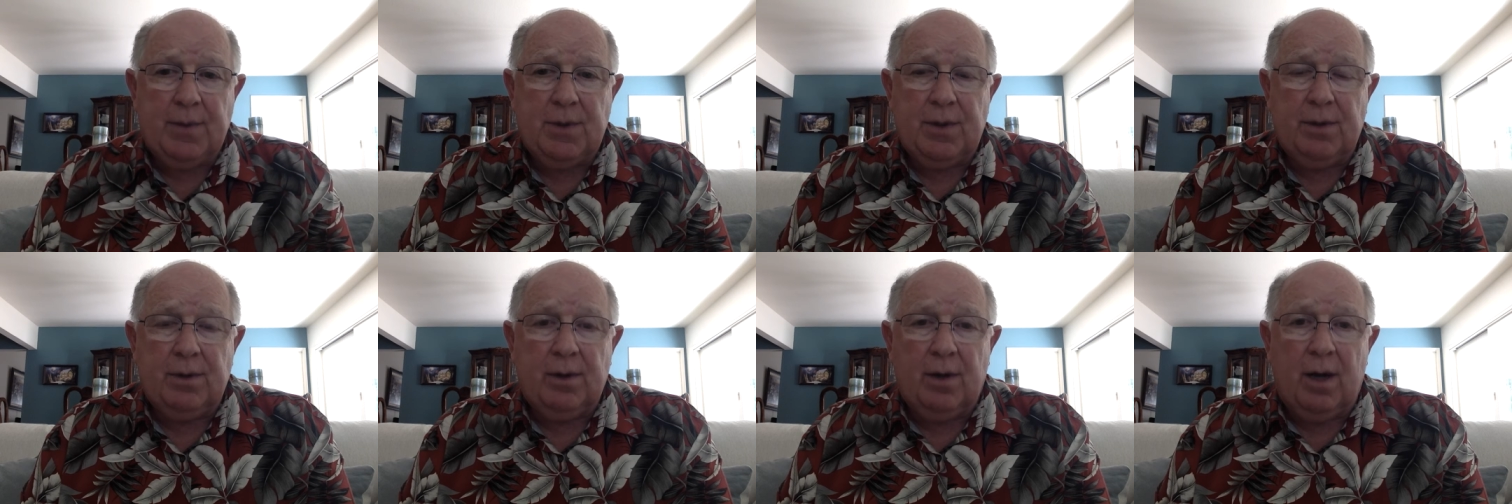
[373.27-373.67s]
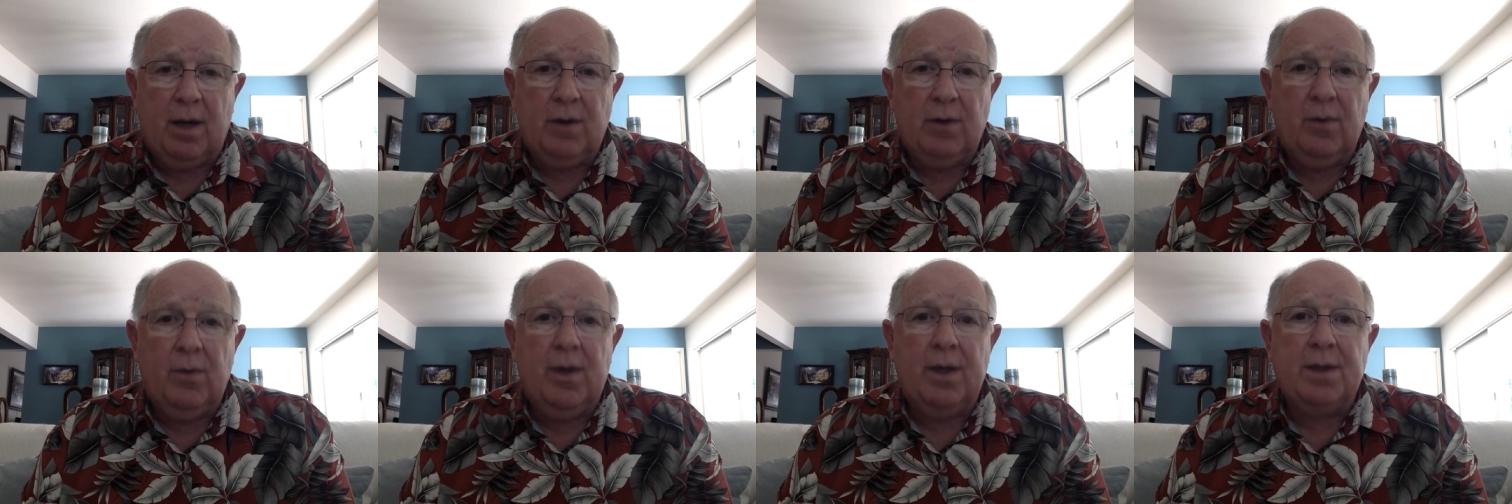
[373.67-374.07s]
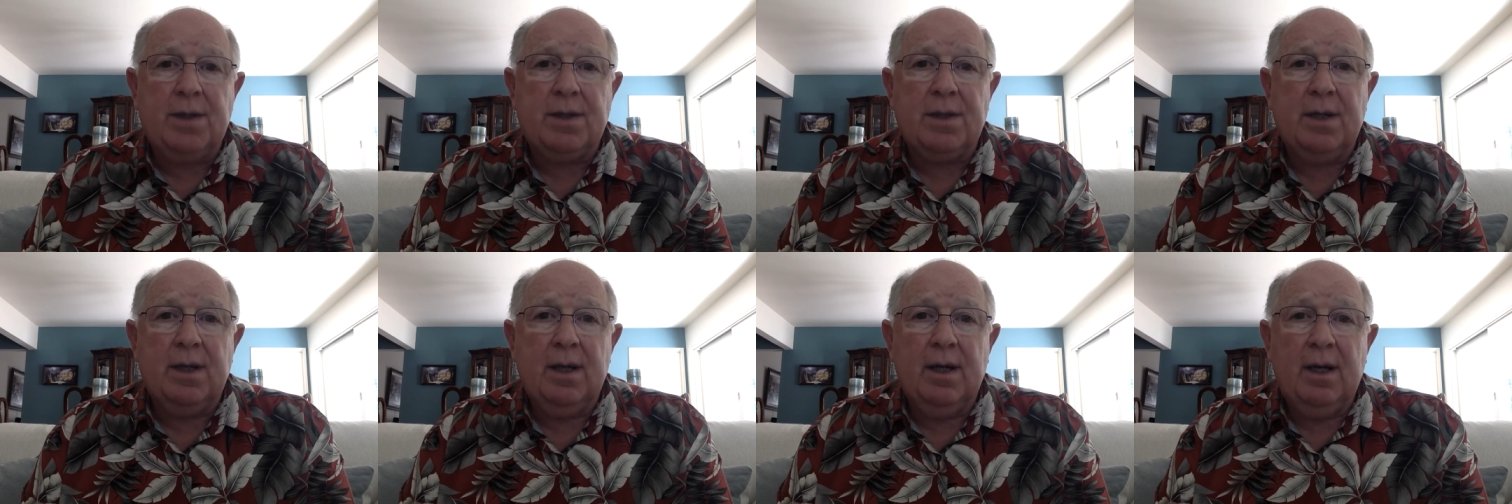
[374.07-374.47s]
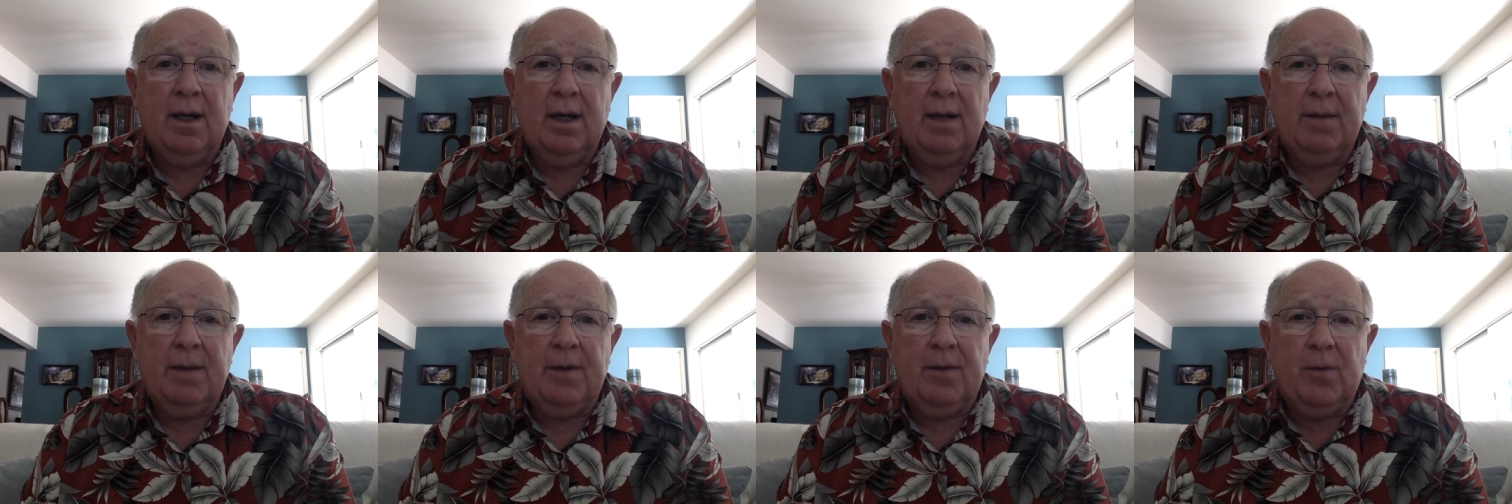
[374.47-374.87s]
So talk to us
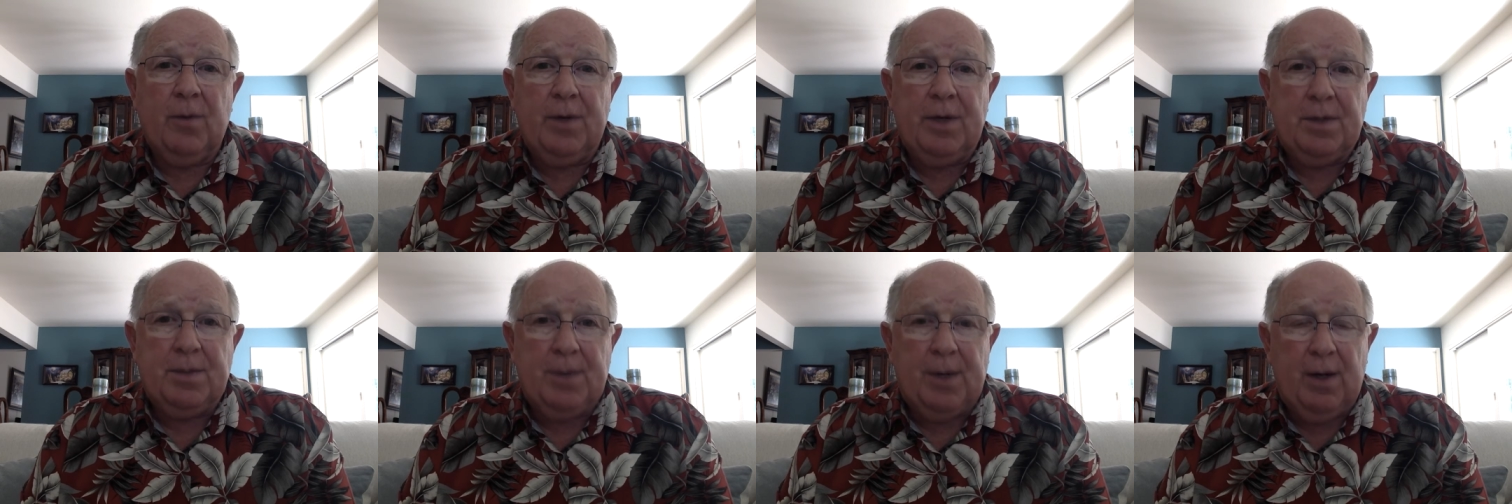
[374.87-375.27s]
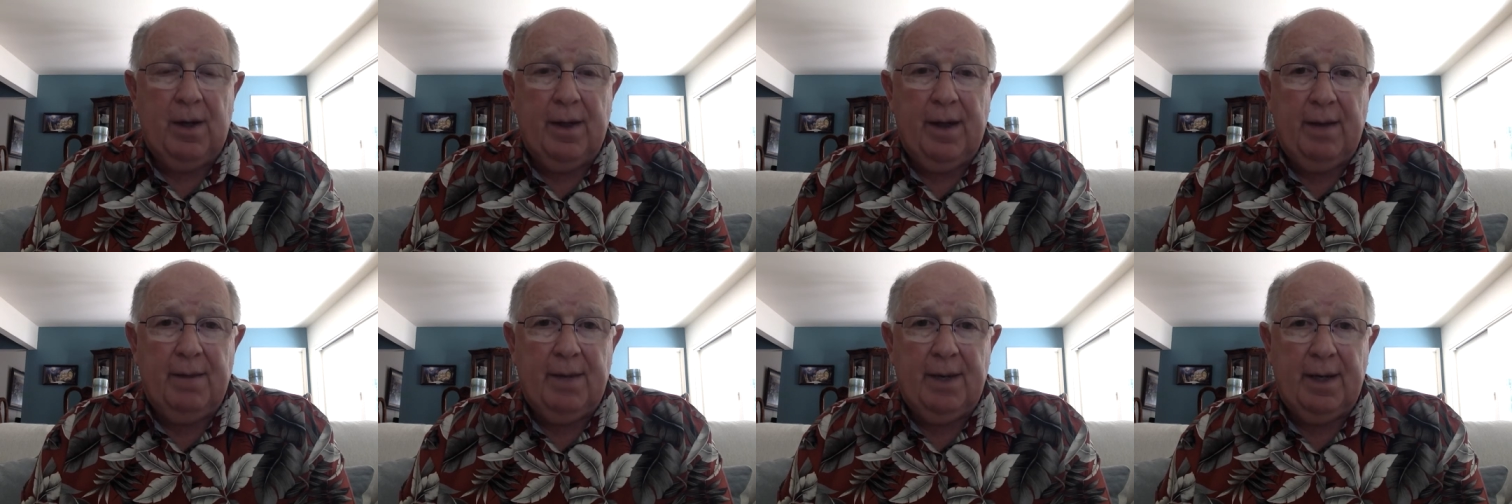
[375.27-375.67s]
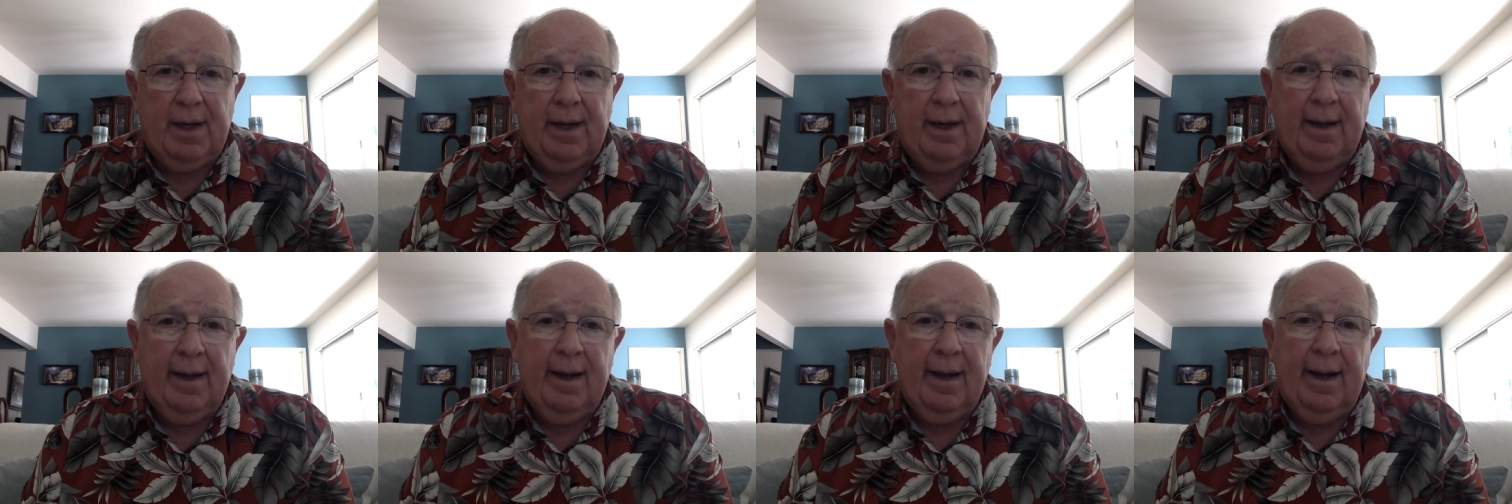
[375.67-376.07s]
before you spend all that money,